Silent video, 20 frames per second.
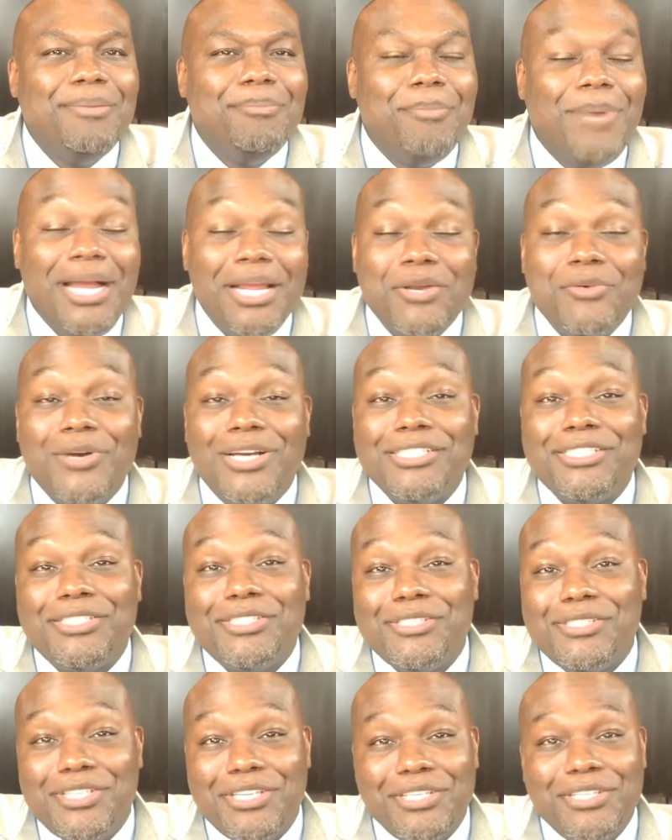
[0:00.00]
My
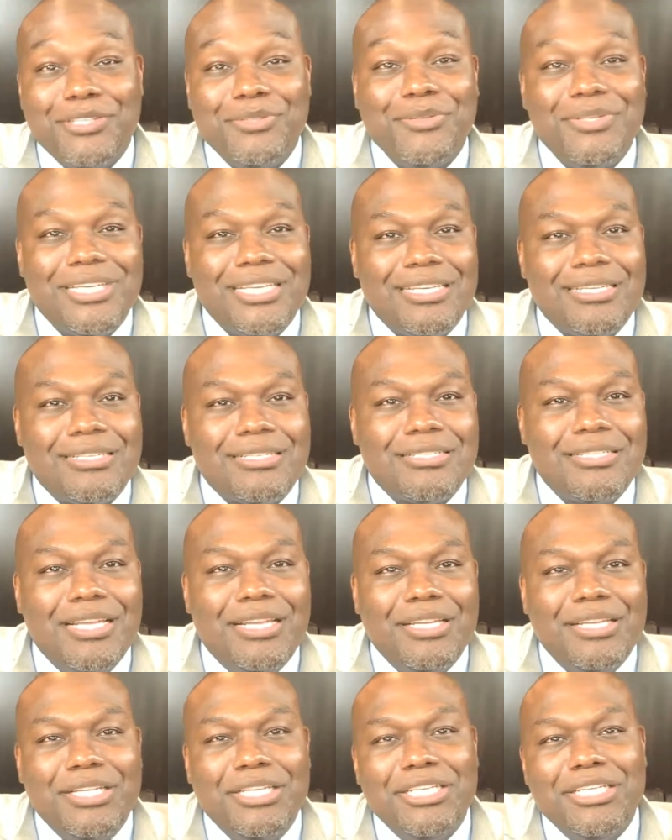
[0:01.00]
question to you is,
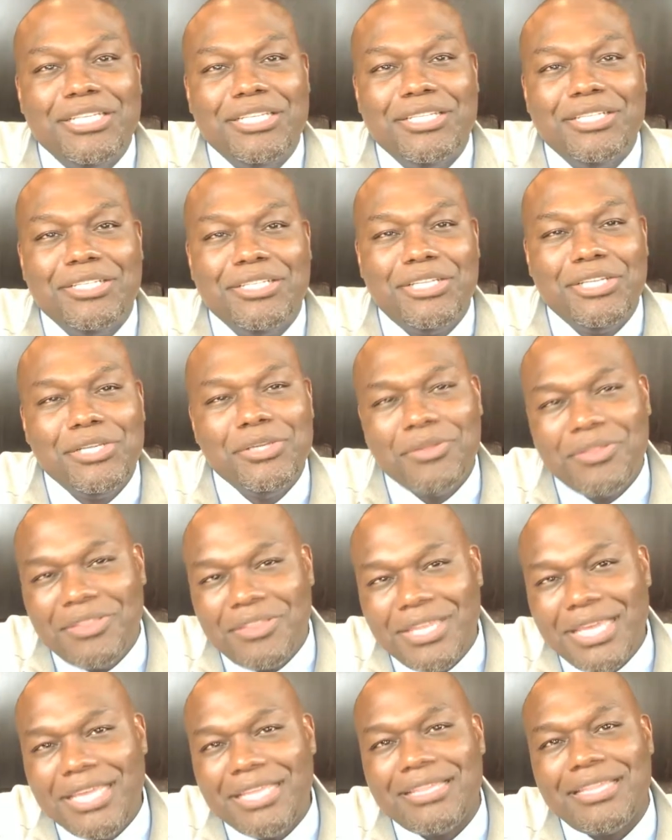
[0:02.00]
do you
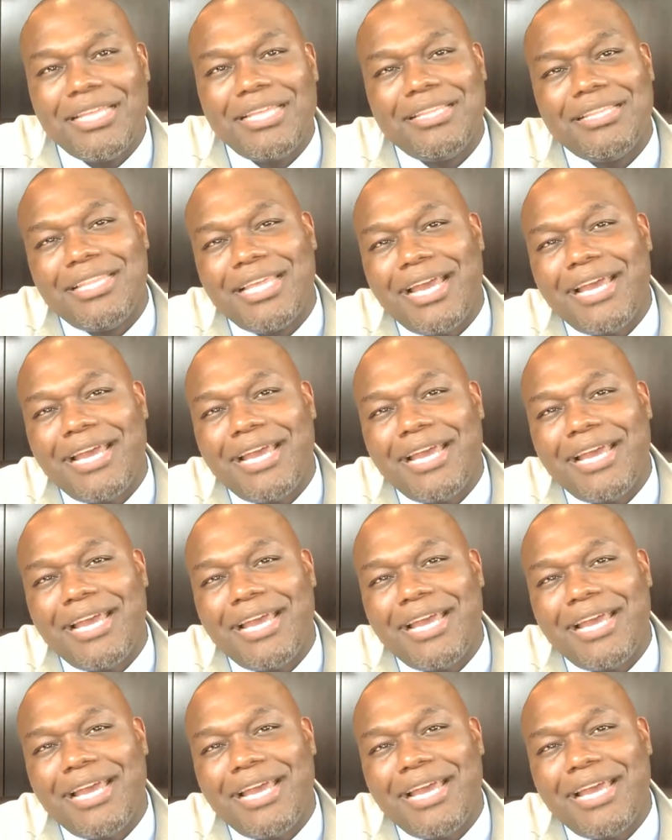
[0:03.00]
think that